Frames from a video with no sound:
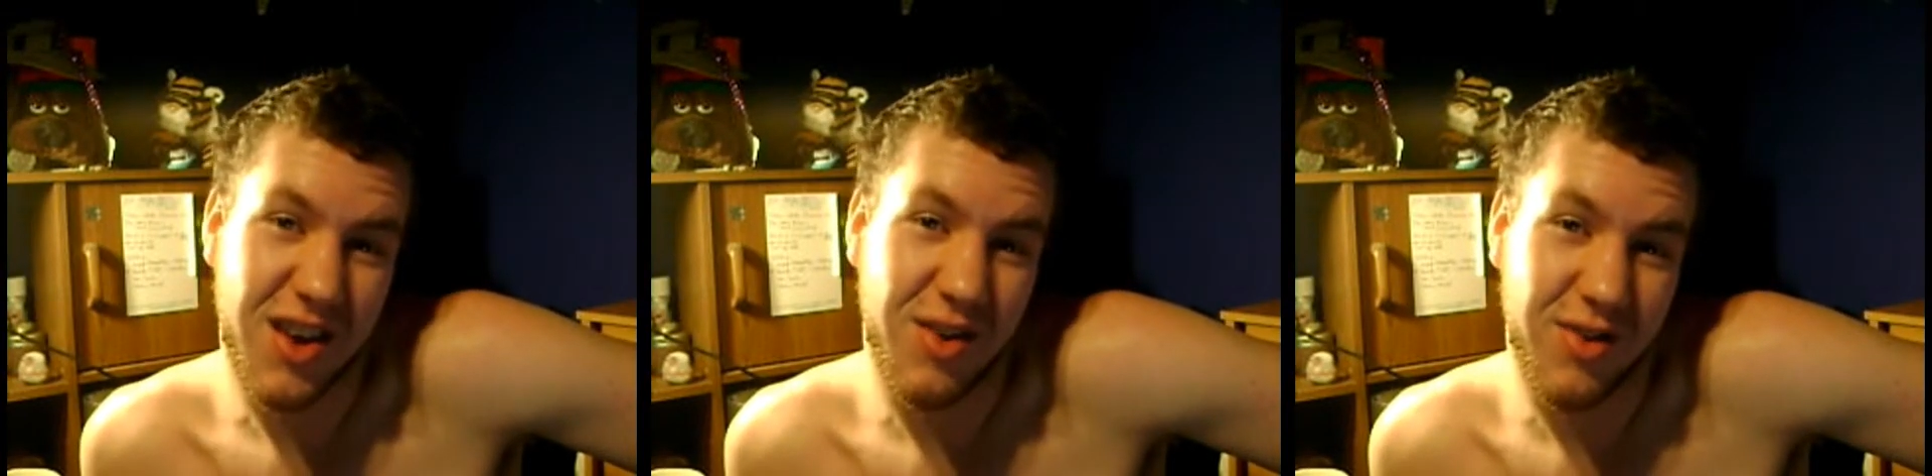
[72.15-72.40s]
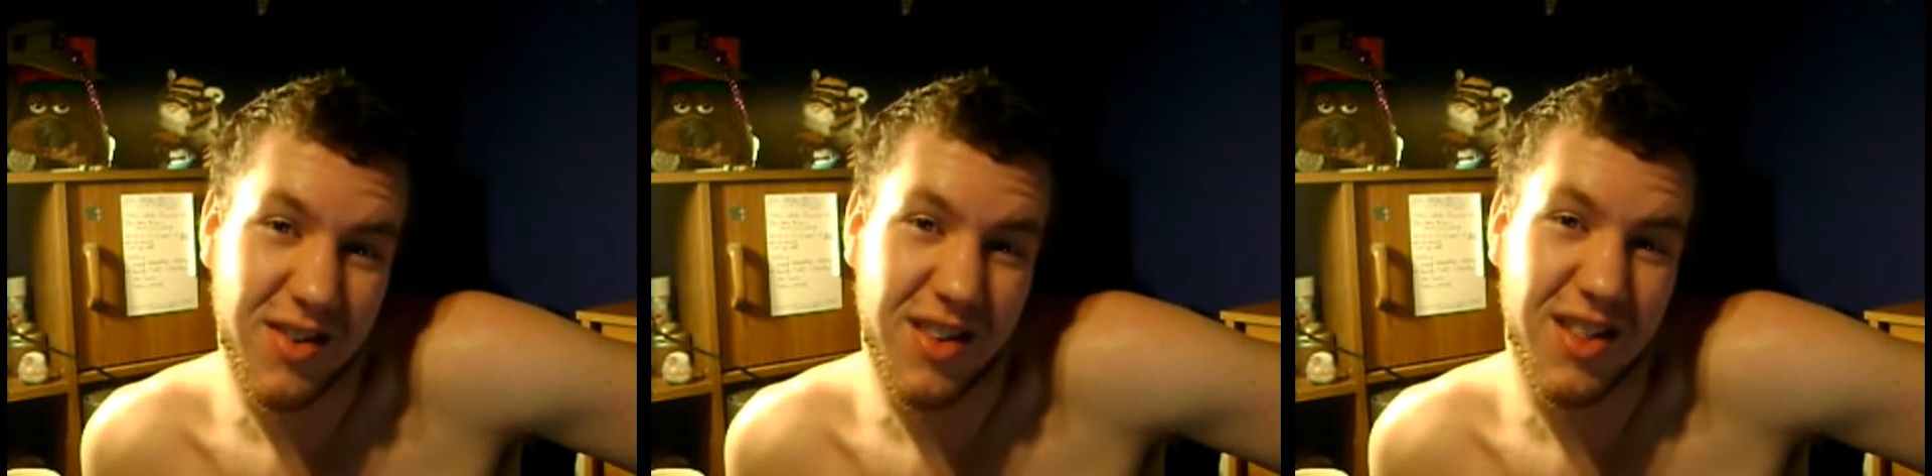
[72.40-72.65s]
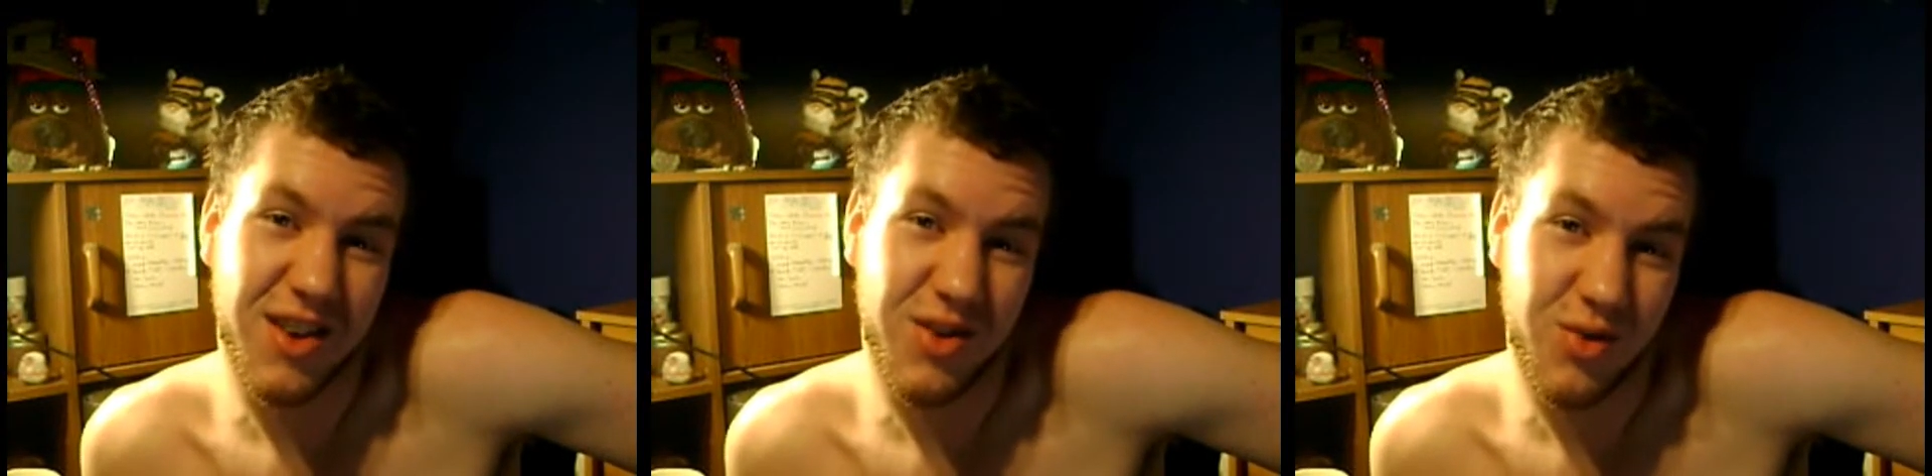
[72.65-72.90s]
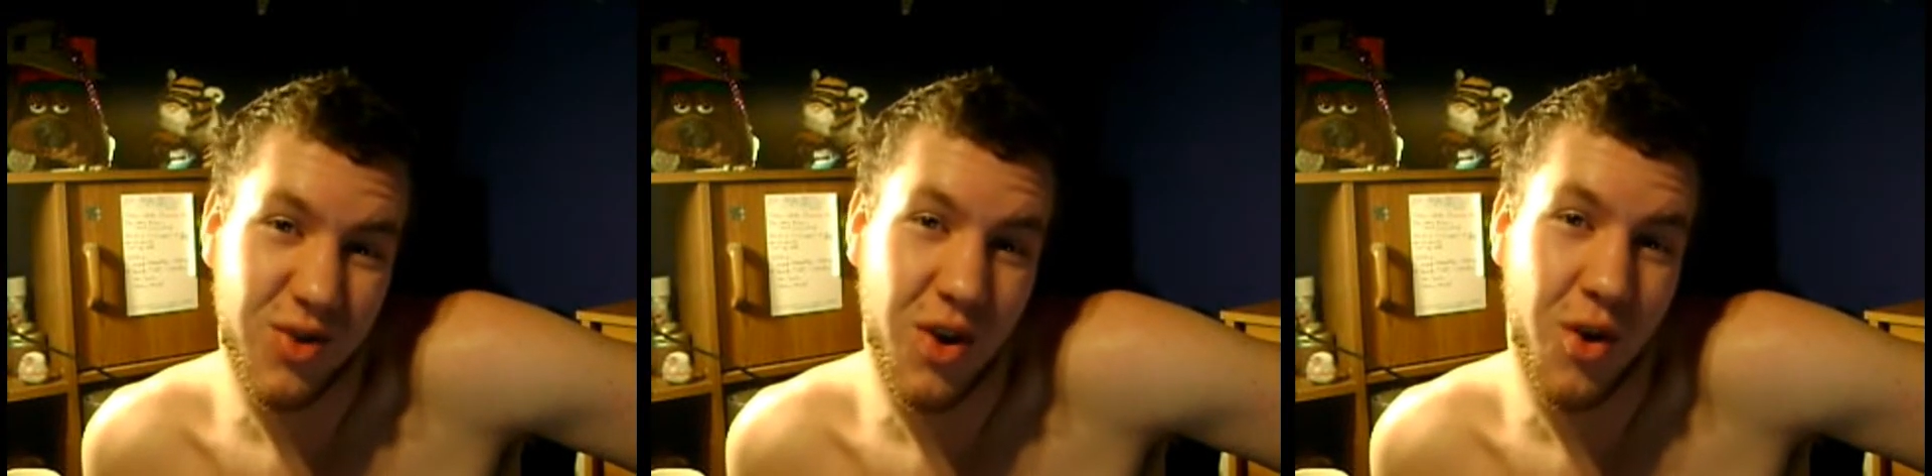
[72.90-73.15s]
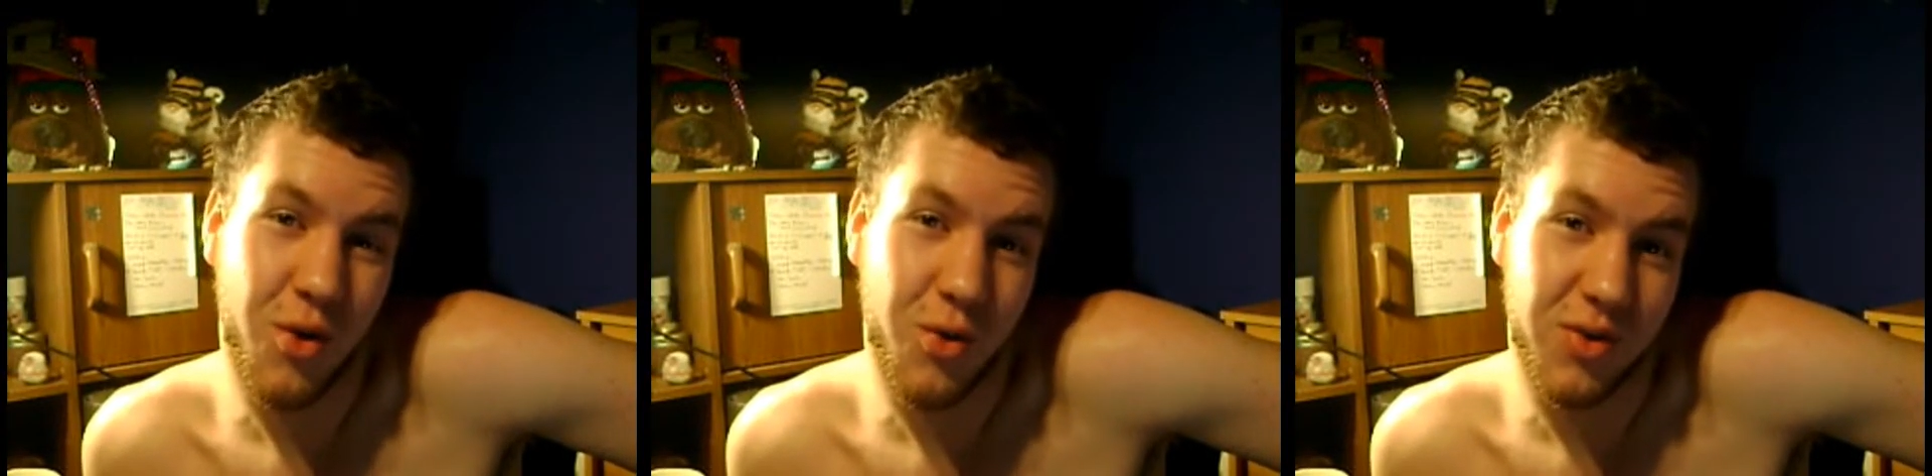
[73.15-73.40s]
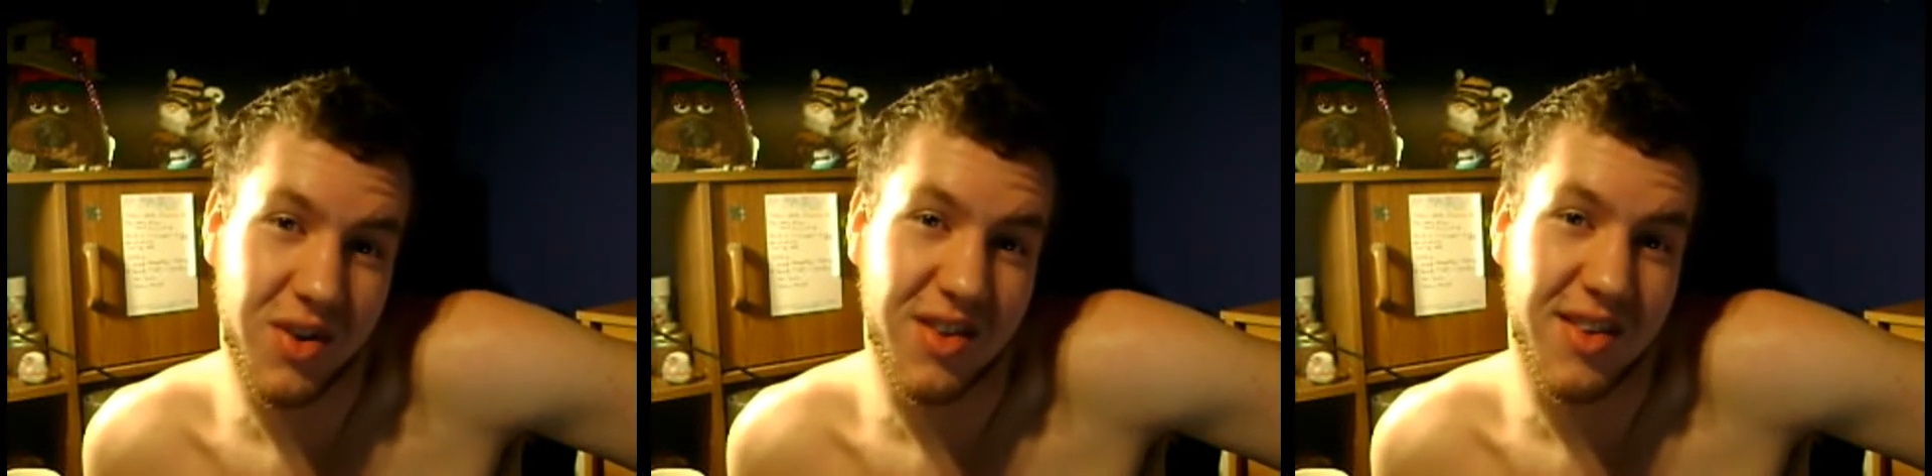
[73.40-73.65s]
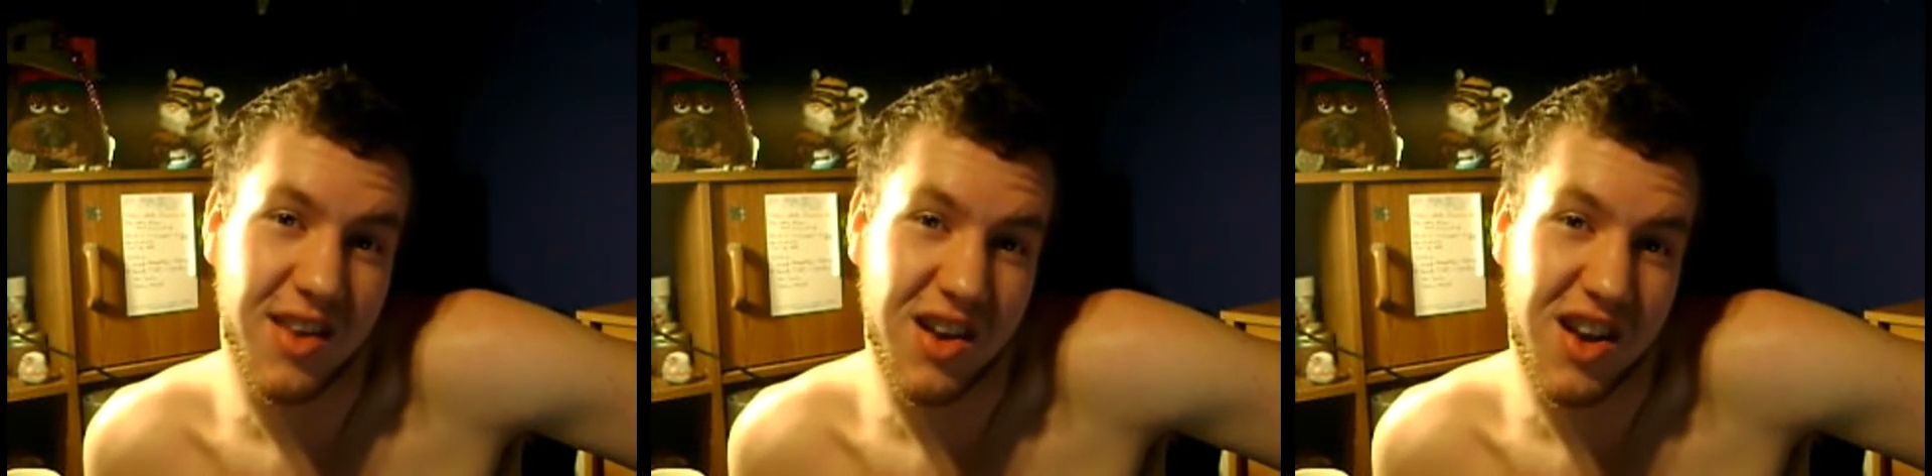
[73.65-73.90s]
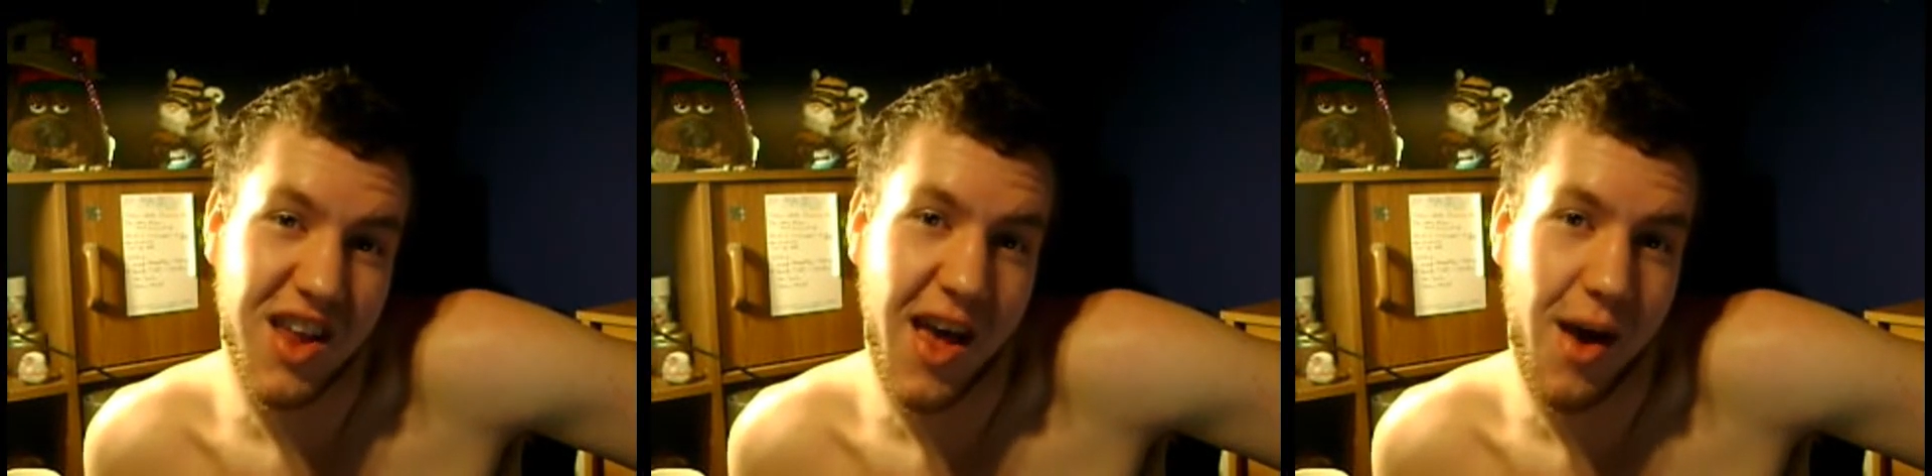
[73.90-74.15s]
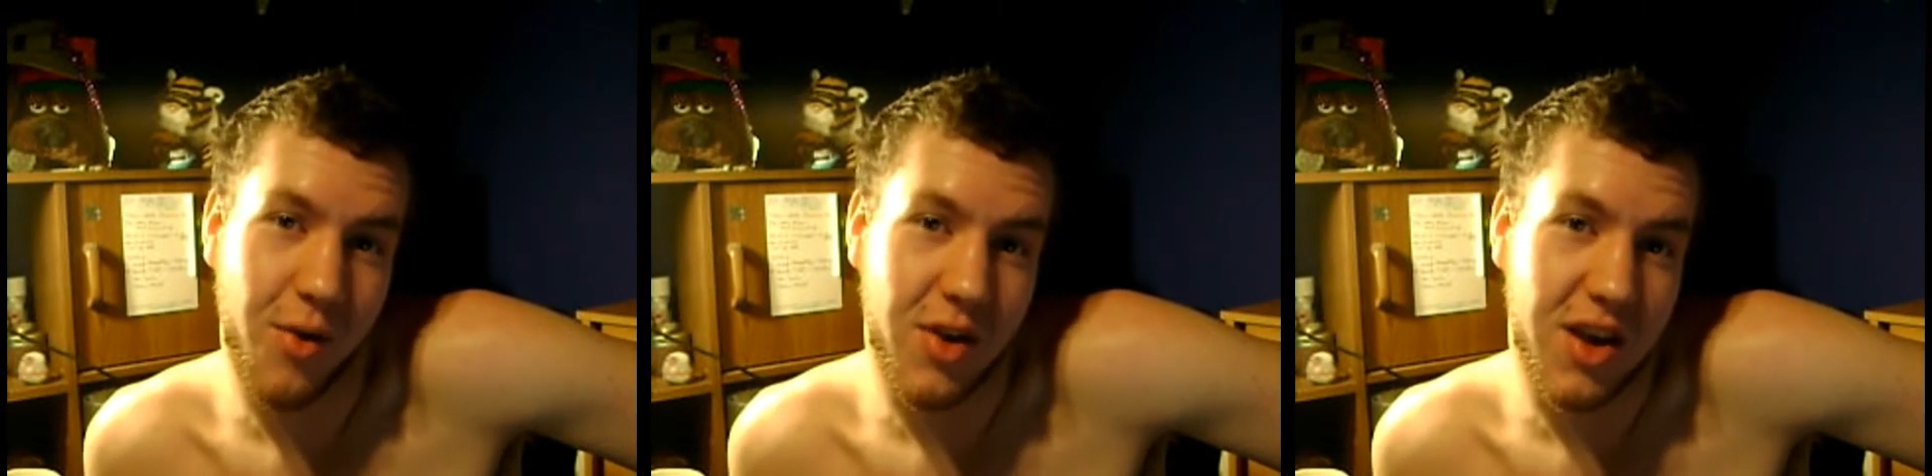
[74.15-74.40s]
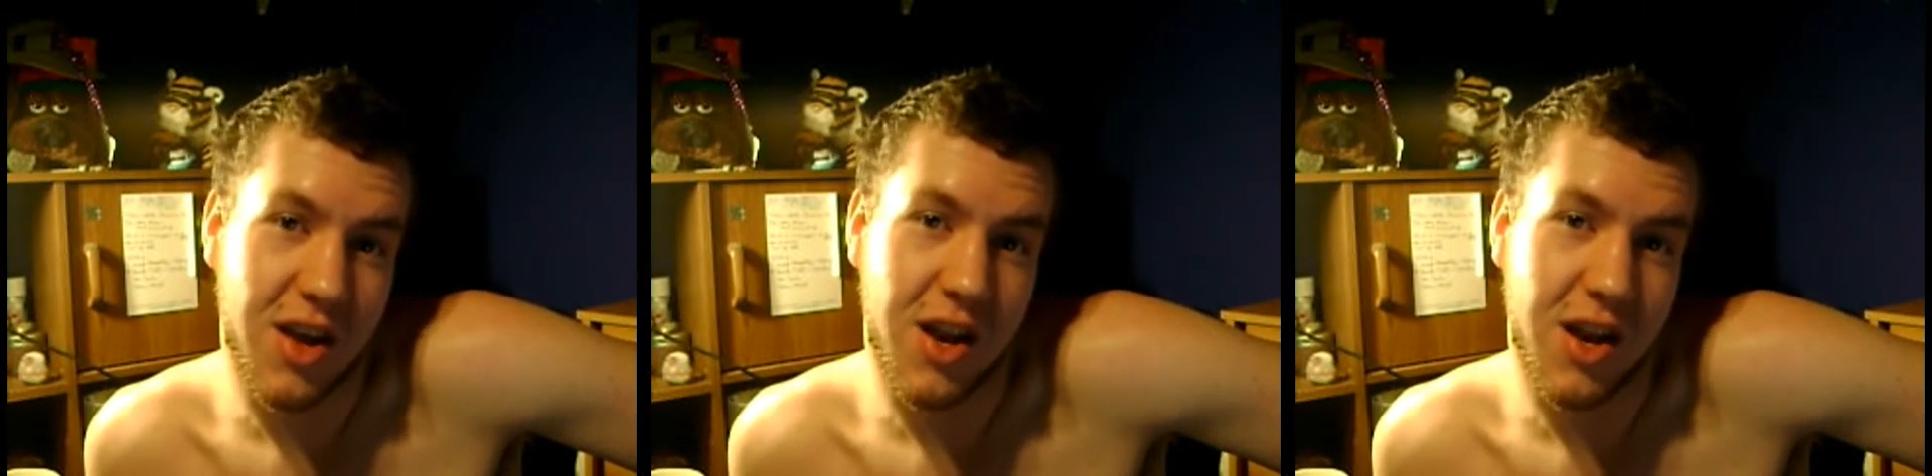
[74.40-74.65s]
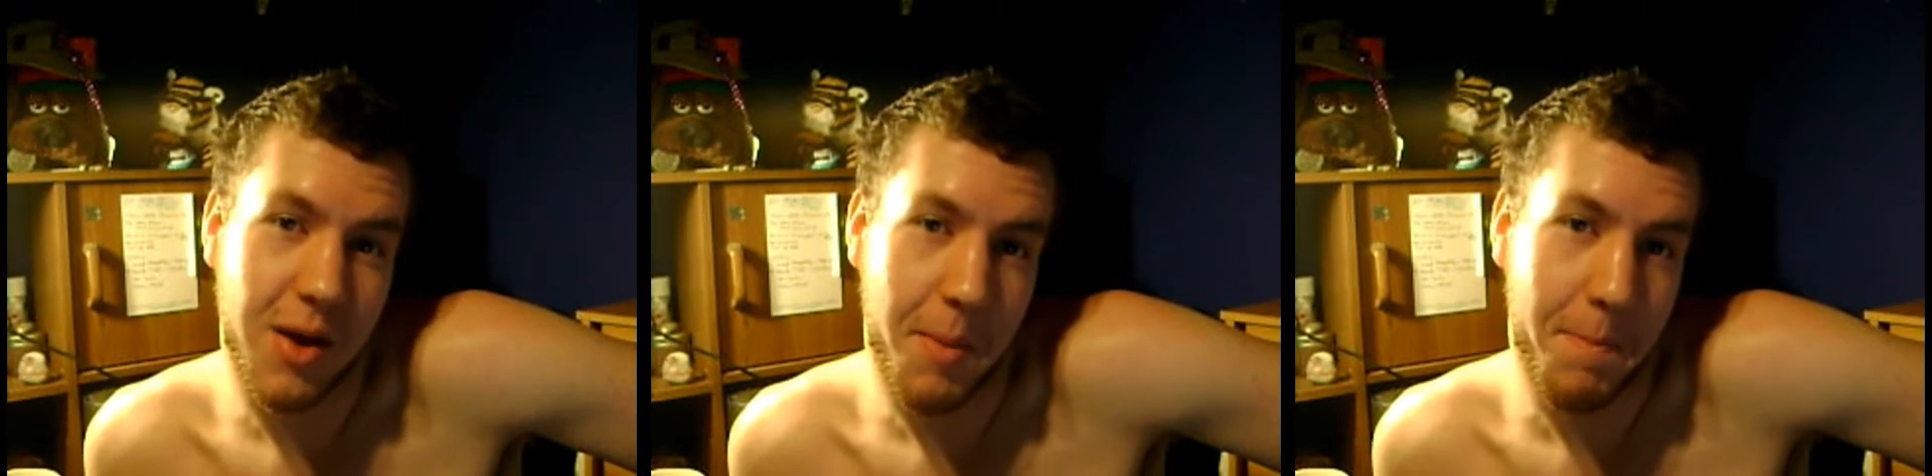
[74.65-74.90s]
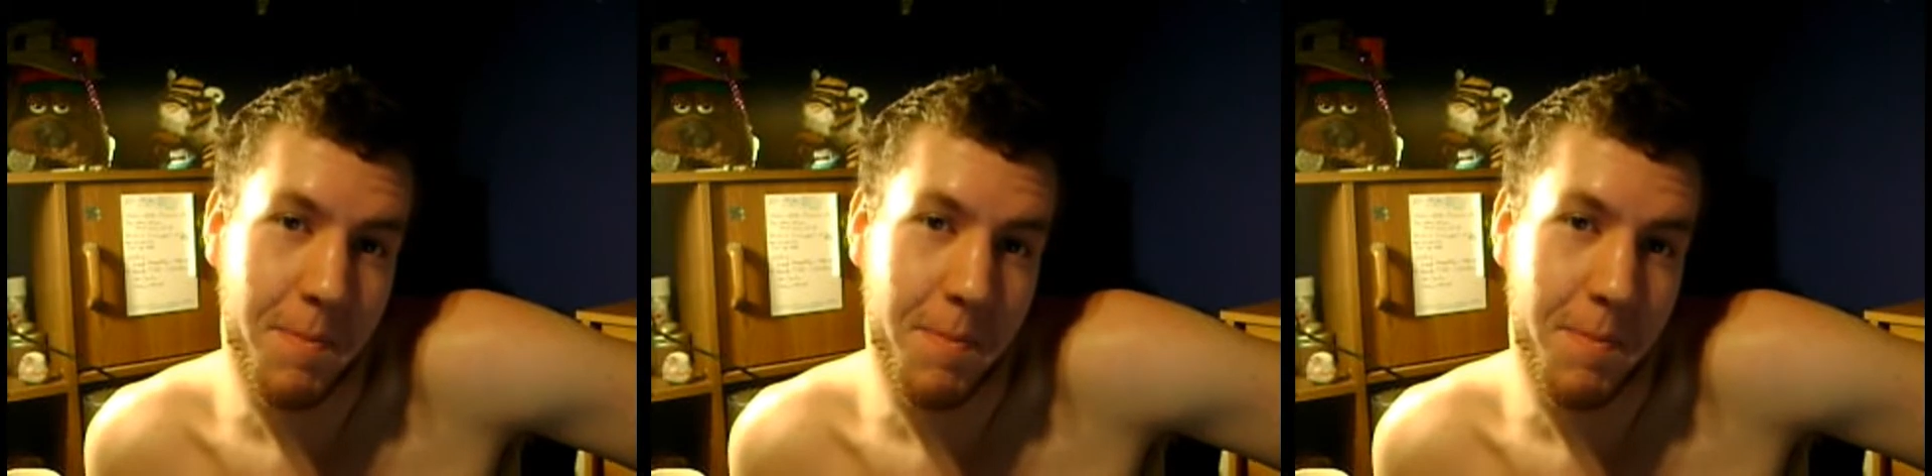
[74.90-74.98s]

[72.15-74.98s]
It was a little cold to sit down in.